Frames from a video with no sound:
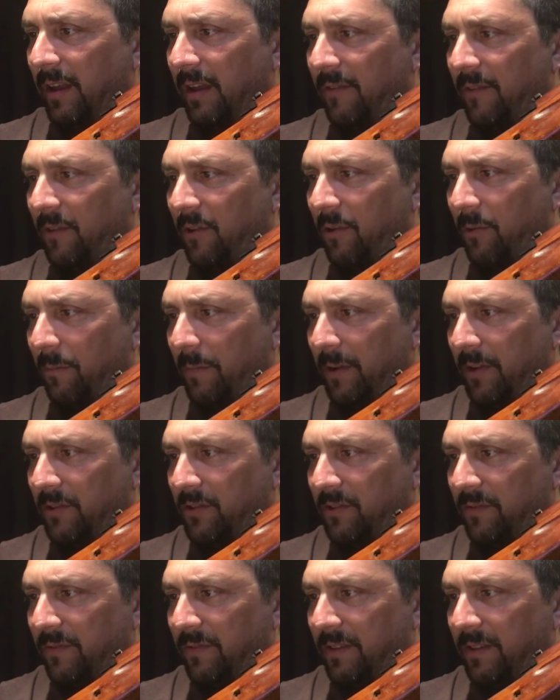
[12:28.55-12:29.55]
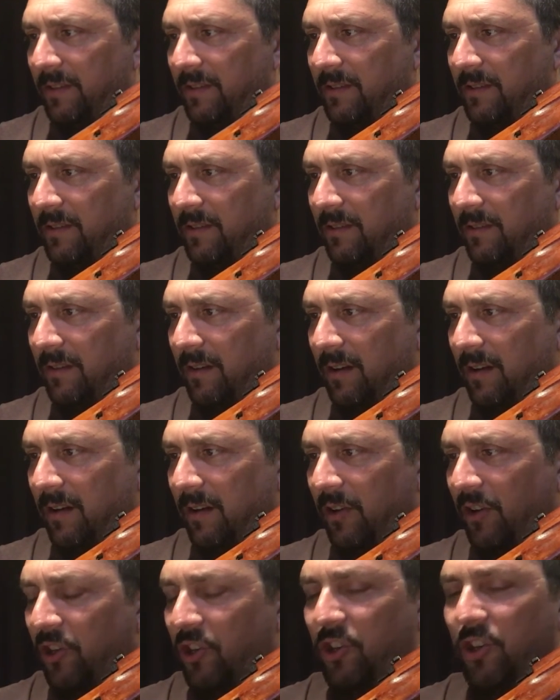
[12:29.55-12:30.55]
I have a whole bunch of this
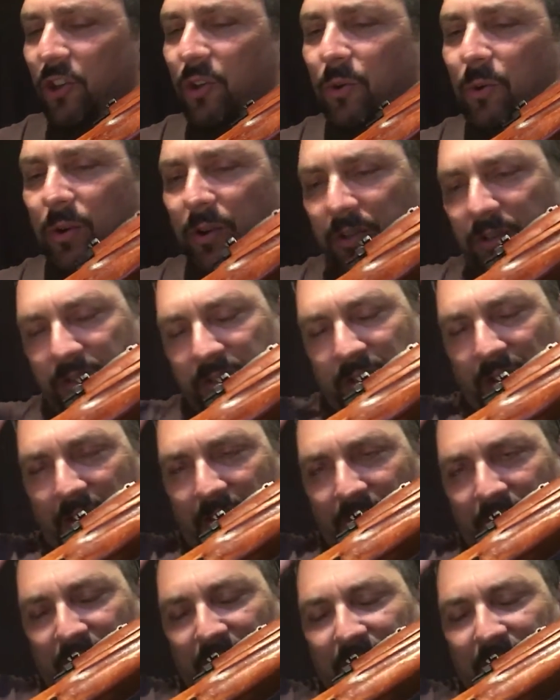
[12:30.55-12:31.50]
newer stuff.